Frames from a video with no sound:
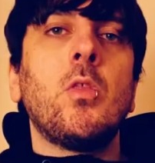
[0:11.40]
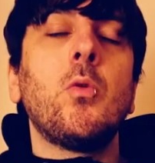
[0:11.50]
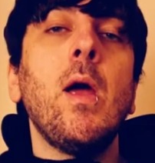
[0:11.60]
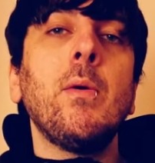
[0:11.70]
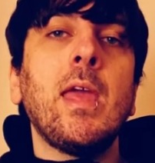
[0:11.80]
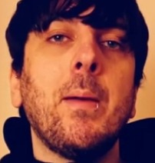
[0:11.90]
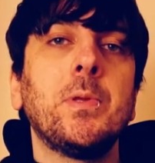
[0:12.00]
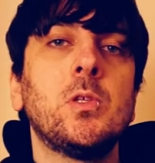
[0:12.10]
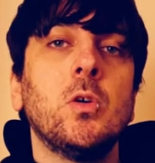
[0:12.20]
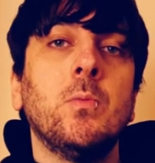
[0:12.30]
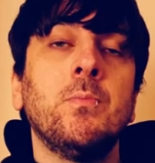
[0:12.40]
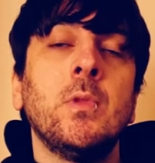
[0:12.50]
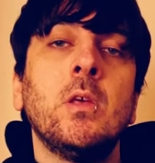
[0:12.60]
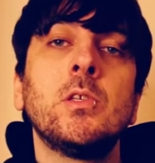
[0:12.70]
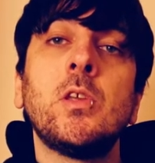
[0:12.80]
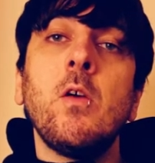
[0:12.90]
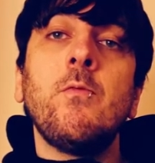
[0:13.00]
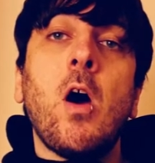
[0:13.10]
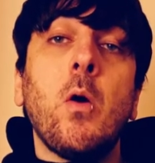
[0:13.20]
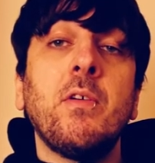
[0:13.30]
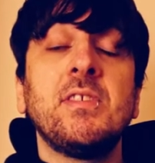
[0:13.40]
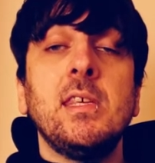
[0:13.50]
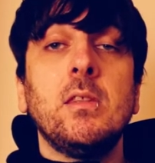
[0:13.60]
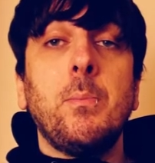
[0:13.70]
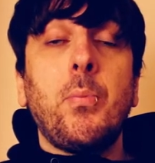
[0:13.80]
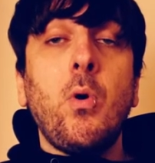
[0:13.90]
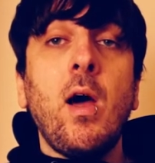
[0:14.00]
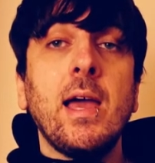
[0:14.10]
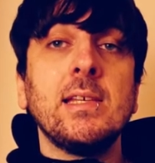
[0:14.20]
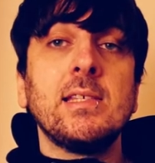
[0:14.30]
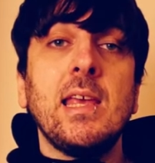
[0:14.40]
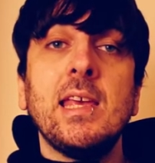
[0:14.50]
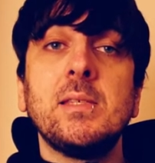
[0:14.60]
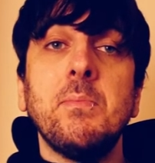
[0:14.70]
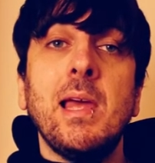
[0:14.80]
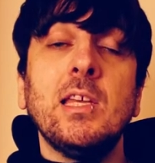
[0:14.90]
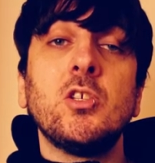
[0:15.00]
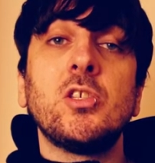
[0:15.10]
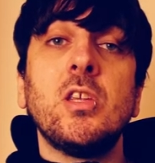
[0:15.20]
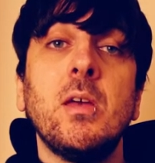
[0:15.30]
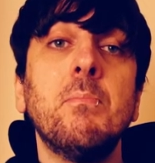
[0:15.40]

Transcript: Throughout Capital, so far we've seen that price is merely just a